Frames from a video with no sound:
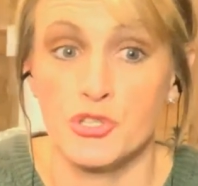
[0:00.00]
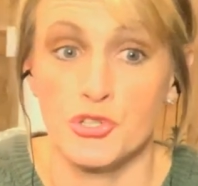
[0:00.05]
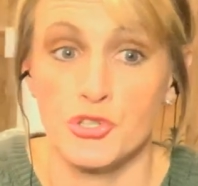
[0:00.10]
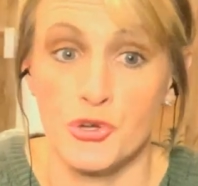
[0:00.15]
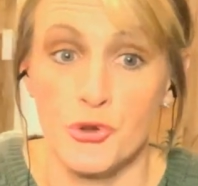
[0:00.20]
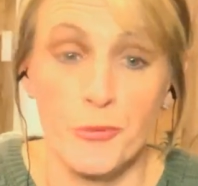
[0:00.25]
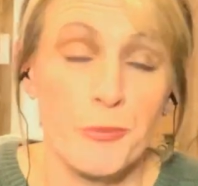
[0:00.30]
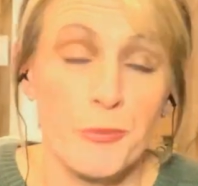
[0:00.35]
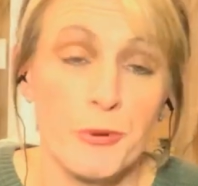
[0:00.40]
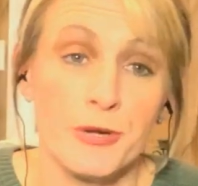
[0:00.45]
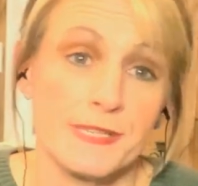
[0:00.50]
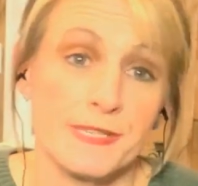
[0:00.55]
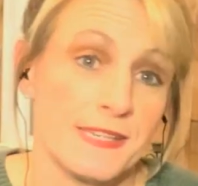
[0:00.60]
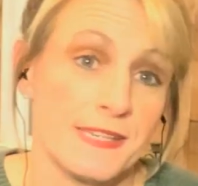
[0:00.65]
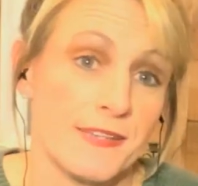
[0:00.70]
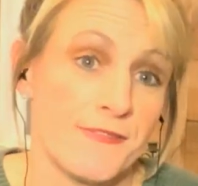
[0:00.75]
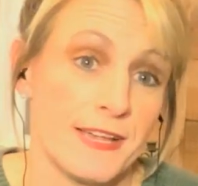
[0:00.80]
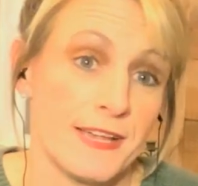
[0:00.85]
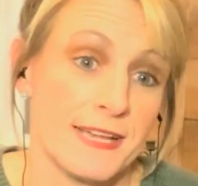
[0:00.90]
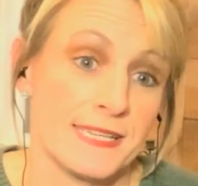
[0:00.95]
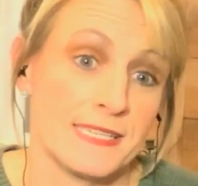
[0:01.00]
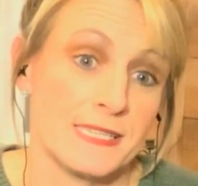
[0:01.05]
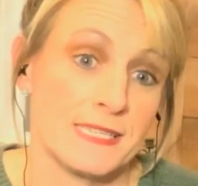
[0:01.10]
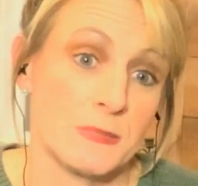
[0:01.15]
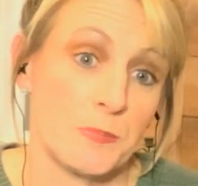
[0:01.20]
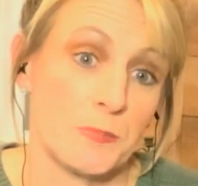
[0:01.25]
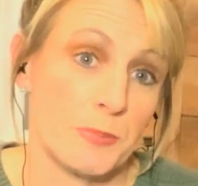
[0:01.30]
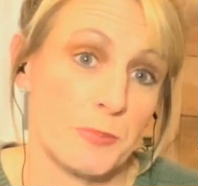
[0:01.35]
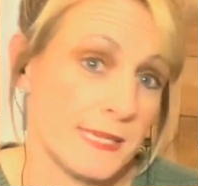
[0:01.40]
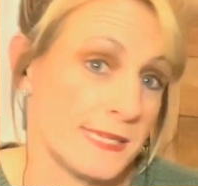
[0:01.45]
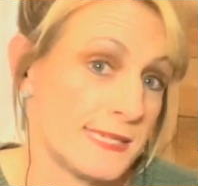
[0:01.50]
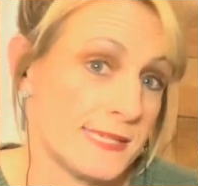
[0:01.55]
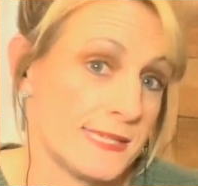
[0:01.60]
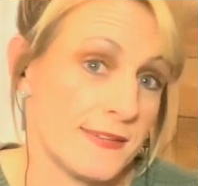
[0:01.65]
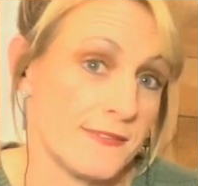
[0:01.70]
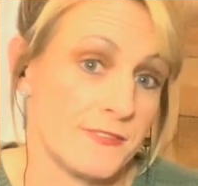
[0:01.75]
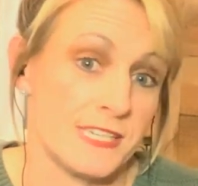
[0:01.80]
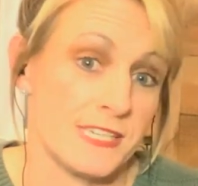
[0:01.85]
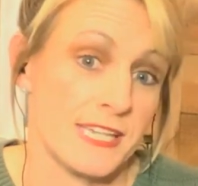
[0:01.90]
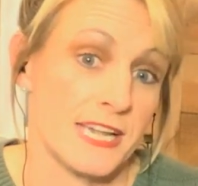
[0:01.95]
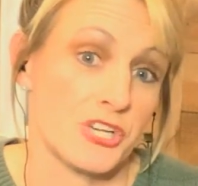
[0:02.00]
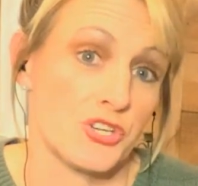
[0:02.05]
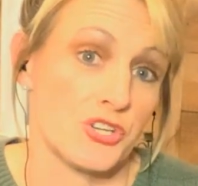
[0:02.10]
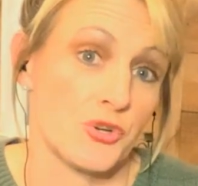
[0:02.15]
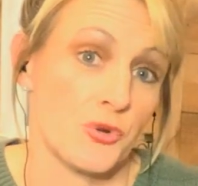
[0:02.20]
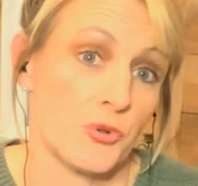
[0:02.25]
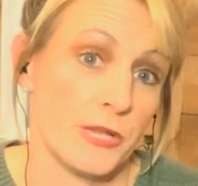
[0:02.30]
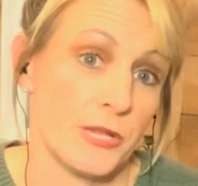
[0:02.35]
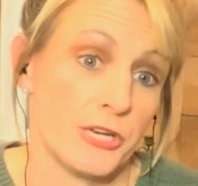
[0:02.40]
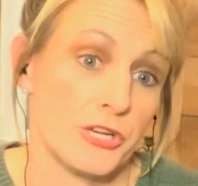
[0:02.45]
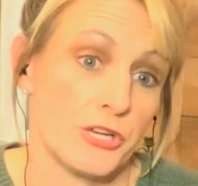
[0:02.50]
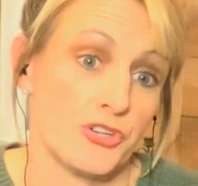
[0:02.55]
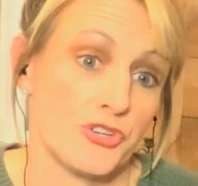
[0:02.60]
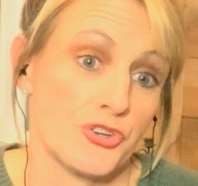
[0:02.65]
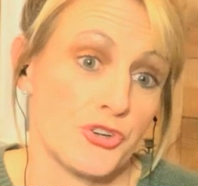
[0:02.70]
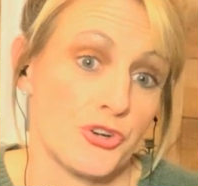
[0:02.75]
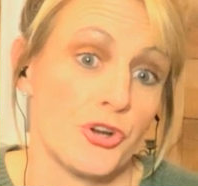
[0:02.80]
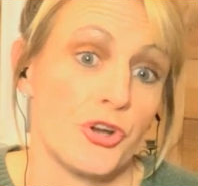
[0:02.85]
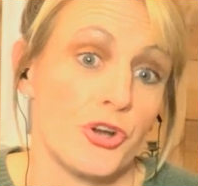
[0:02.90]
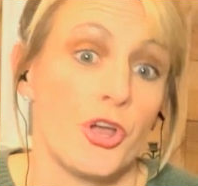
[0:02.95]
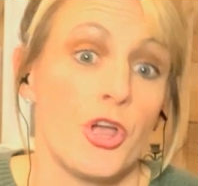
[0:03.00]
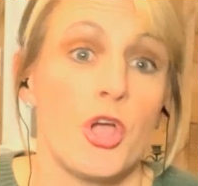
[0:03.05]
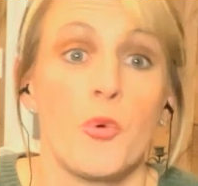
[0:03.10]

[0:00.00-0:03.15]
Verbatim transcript: two books of explicit sexual literature,